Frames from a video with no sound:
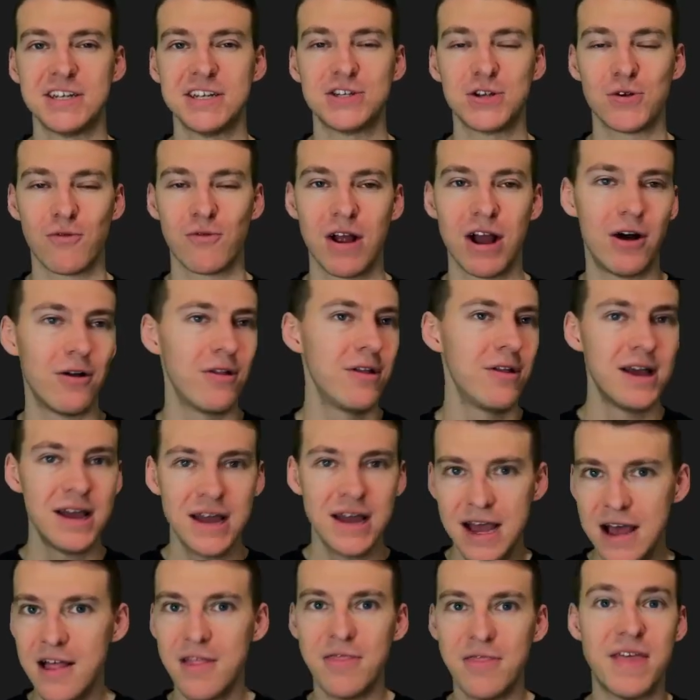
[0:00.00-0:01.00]
Terrell,
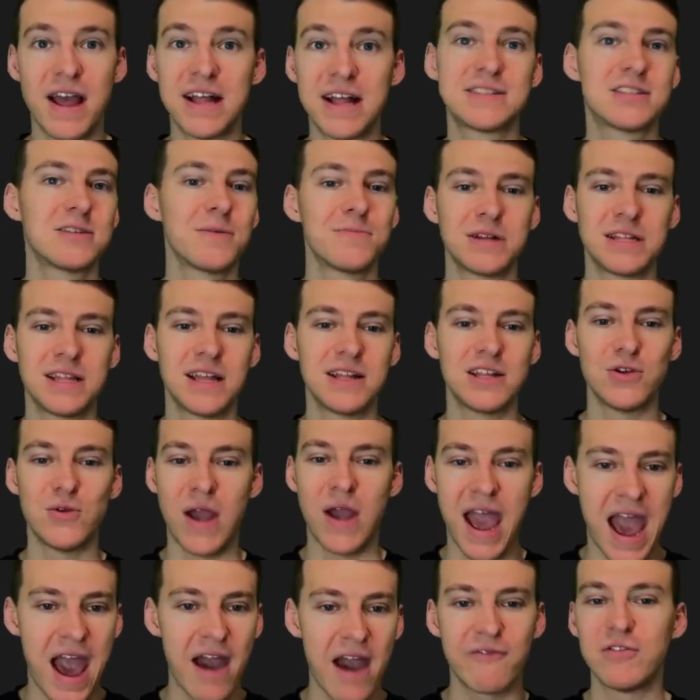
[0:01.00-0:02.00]
that's something that you
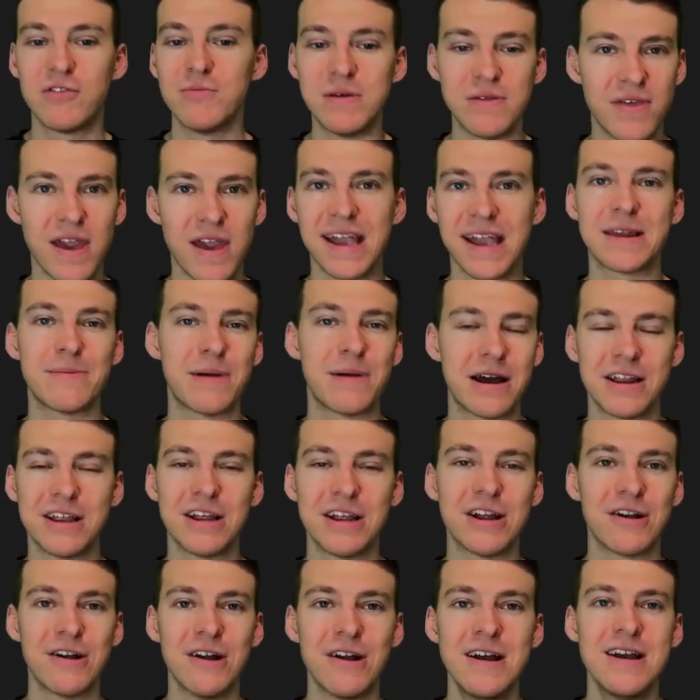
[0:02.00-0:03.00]
have to be thinking about
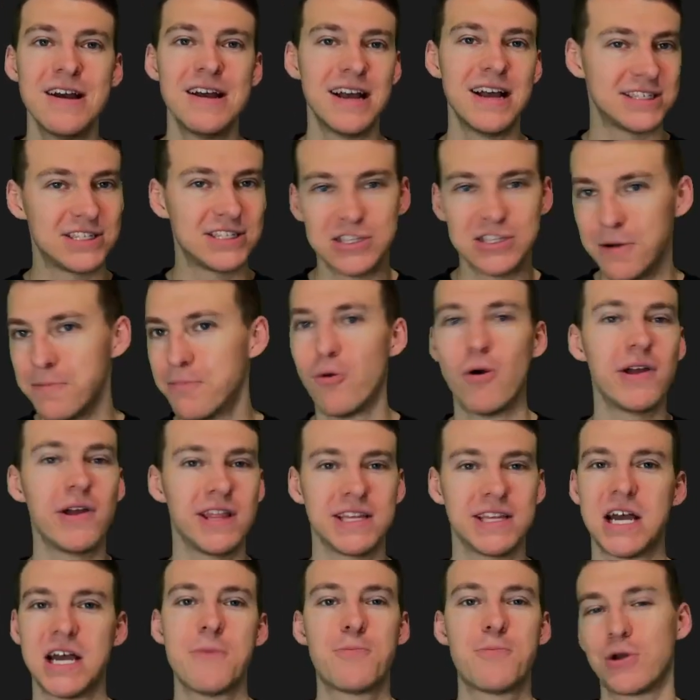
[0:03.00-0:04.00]
here at some point in the
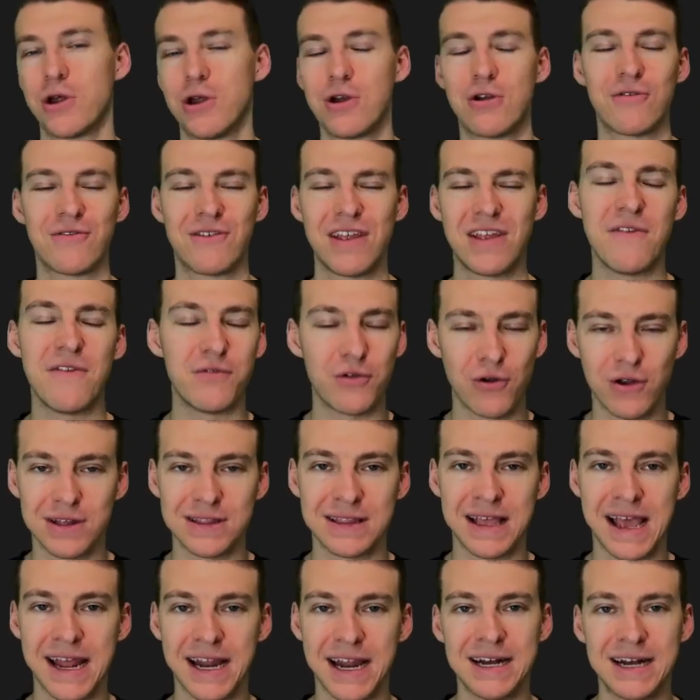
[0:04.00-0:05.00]
top 100 if you're
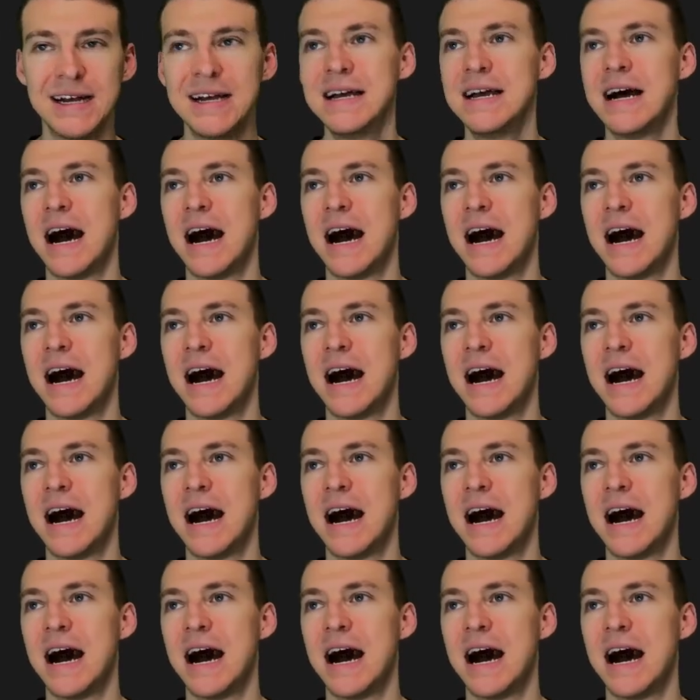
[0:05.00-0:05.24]
Atlanta.